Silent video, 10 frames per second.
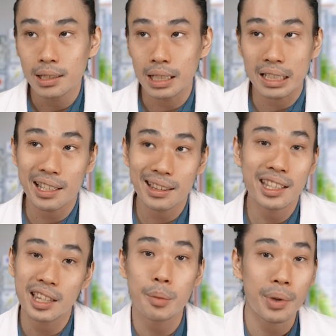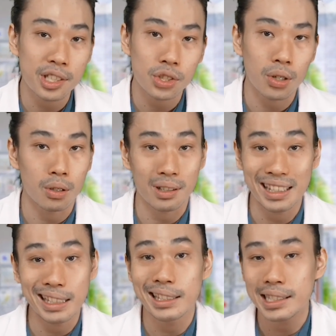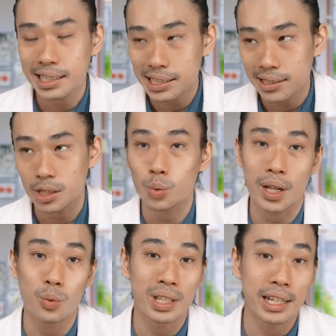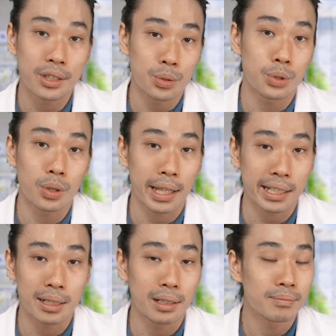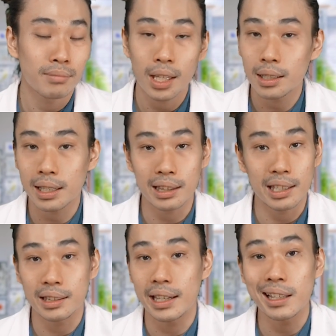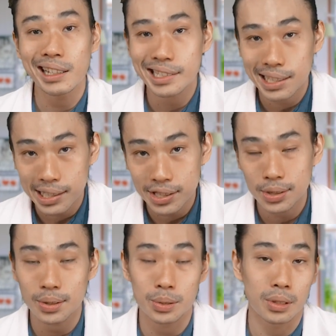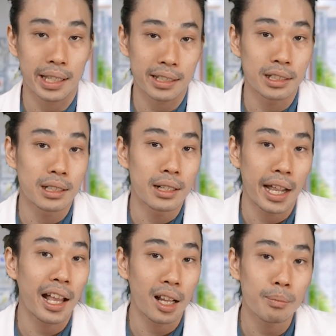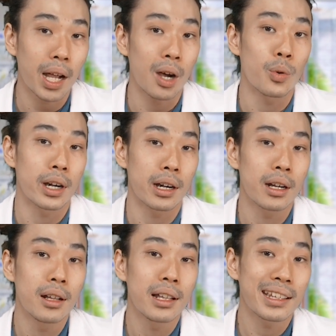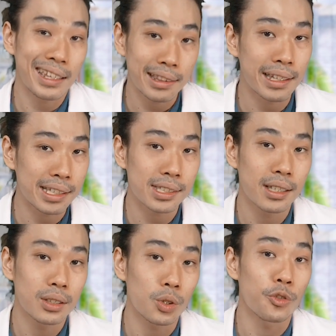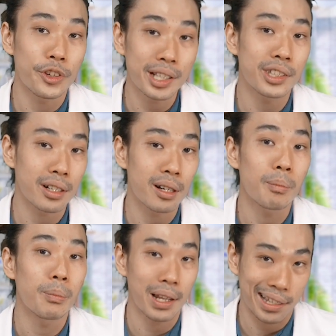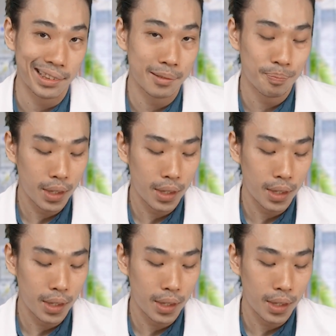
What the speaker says: the kidney damage or kidney disease, that's why we need to do like a kidney dialysis to like help our kidneys to filter blood.